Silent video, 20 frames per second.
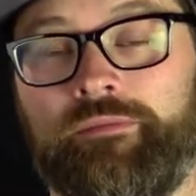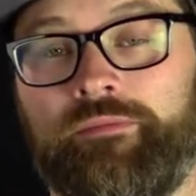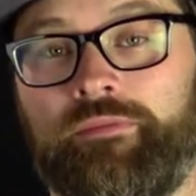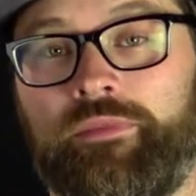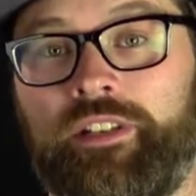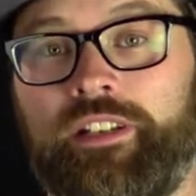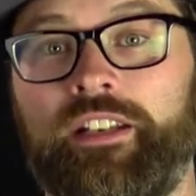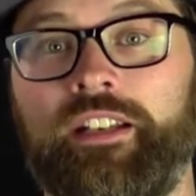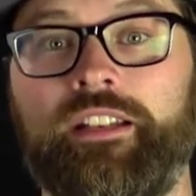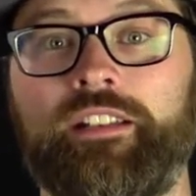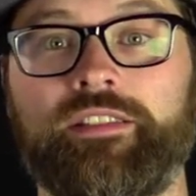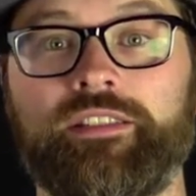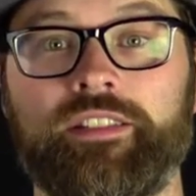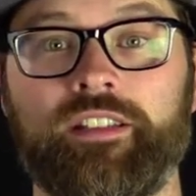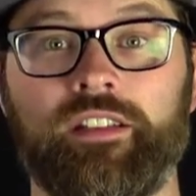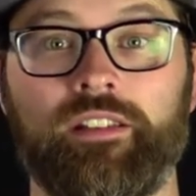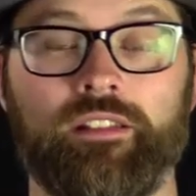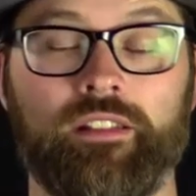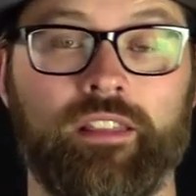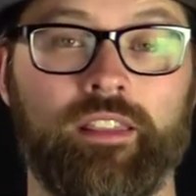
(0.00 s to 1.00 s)
well, you need to
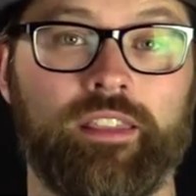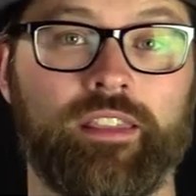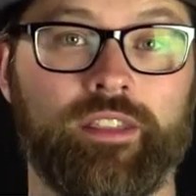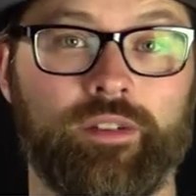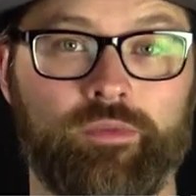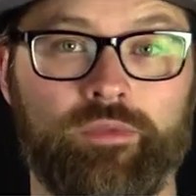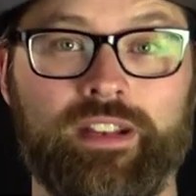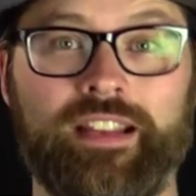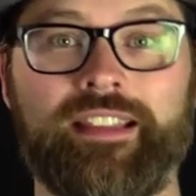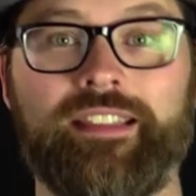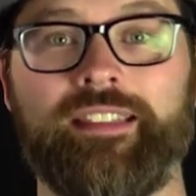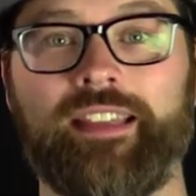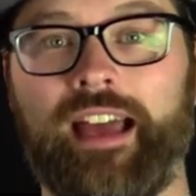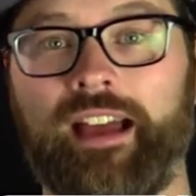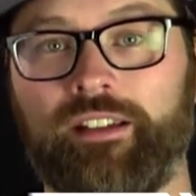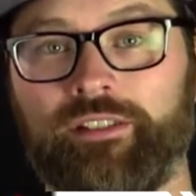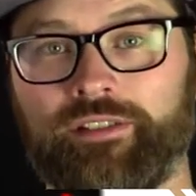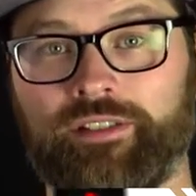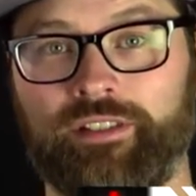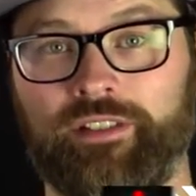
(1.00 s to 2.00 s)
sell
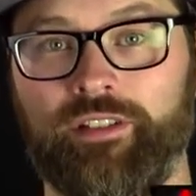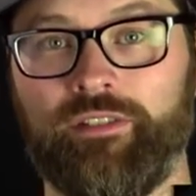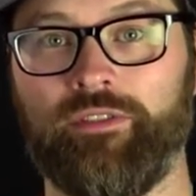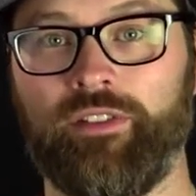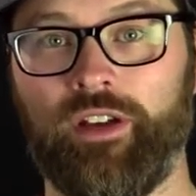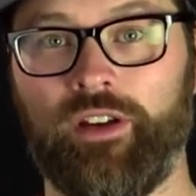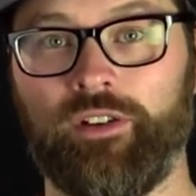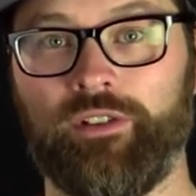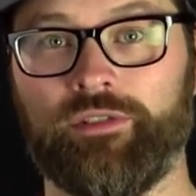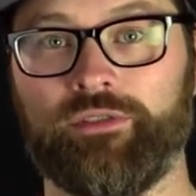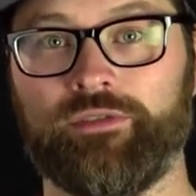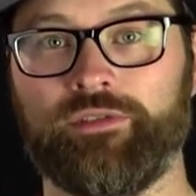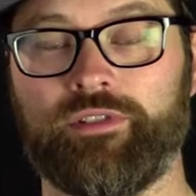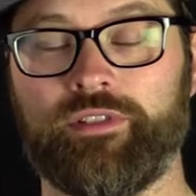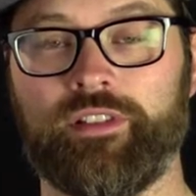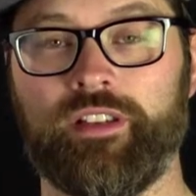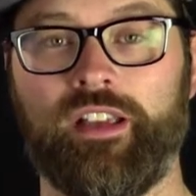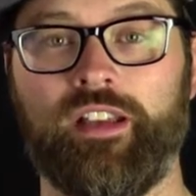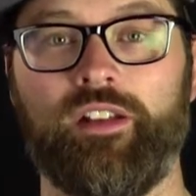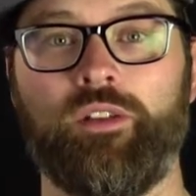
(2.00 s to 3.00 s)
3,000 of
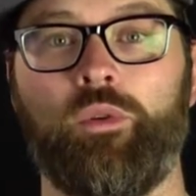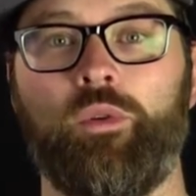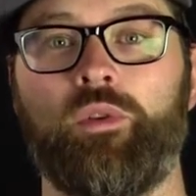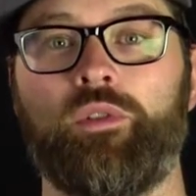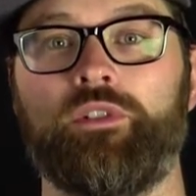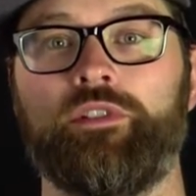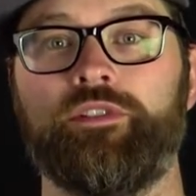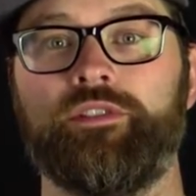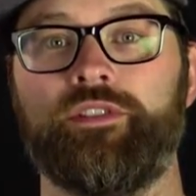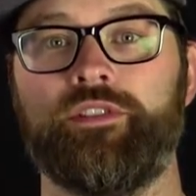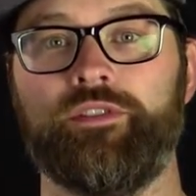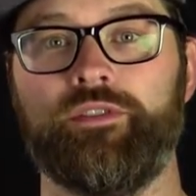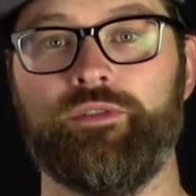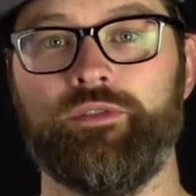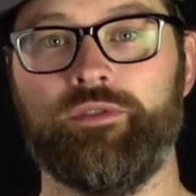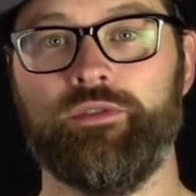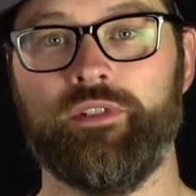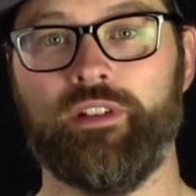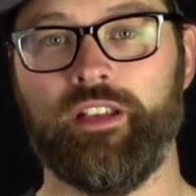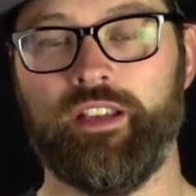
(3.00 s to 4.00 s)
those in order
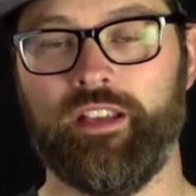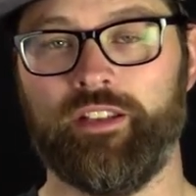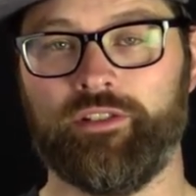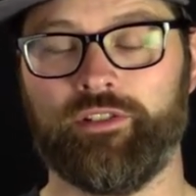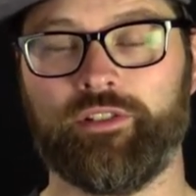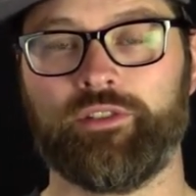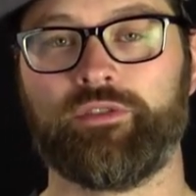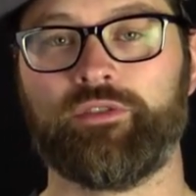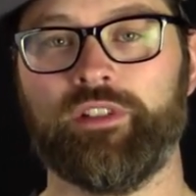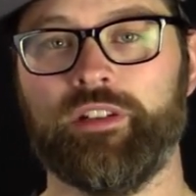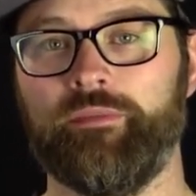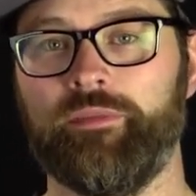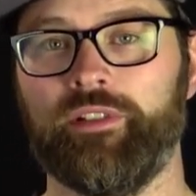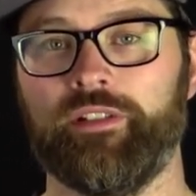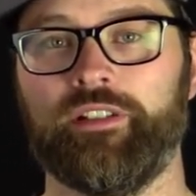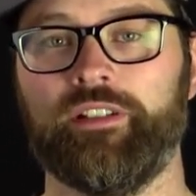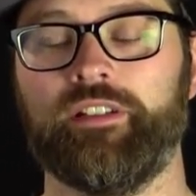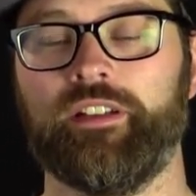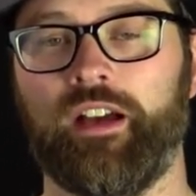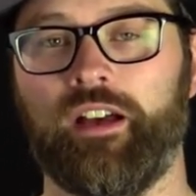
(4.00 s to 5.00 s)
to hit your $3
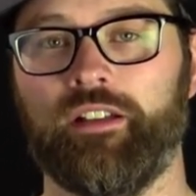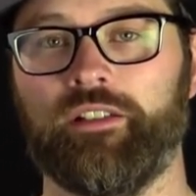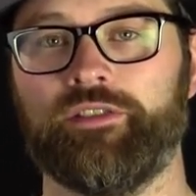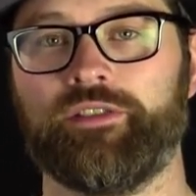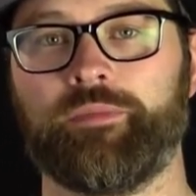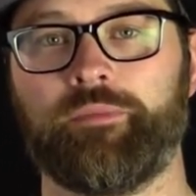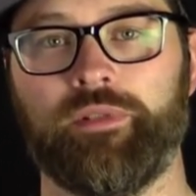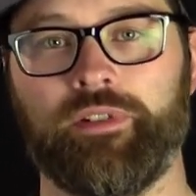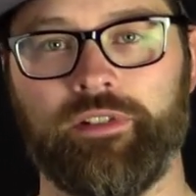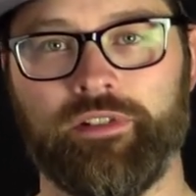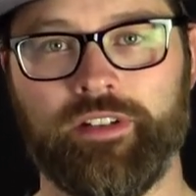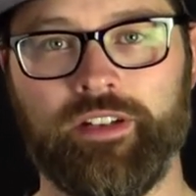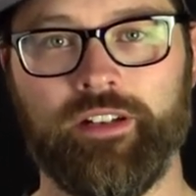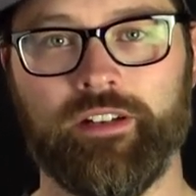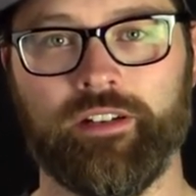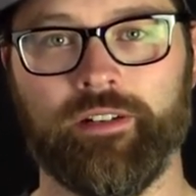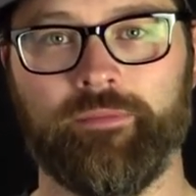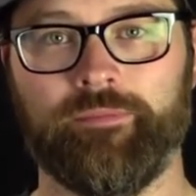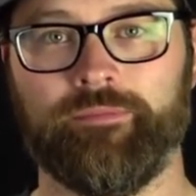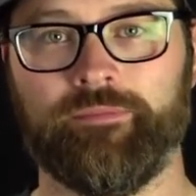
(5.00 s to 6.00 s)
million per
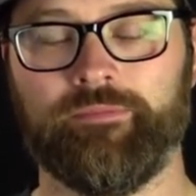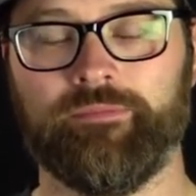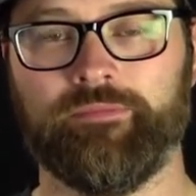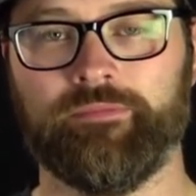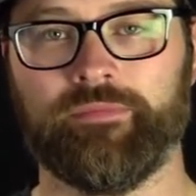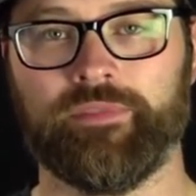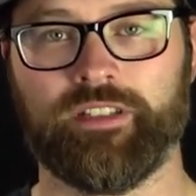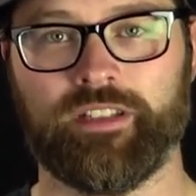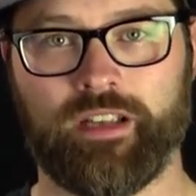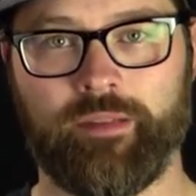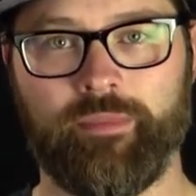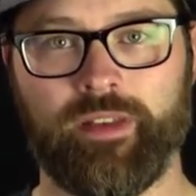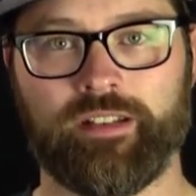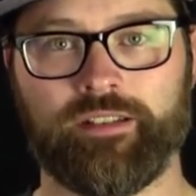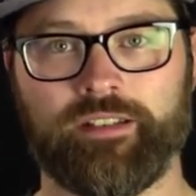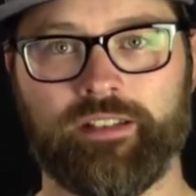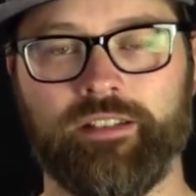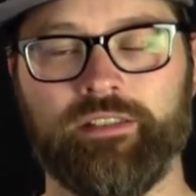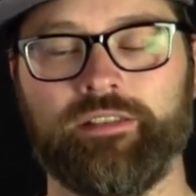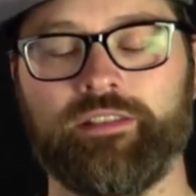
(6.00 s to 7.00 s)
year. Does that make
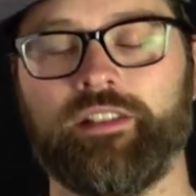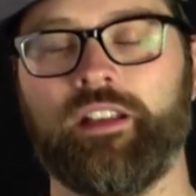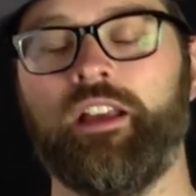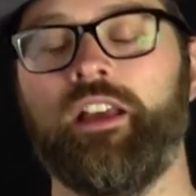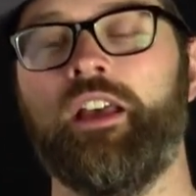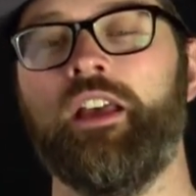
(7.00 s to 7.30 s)
sense?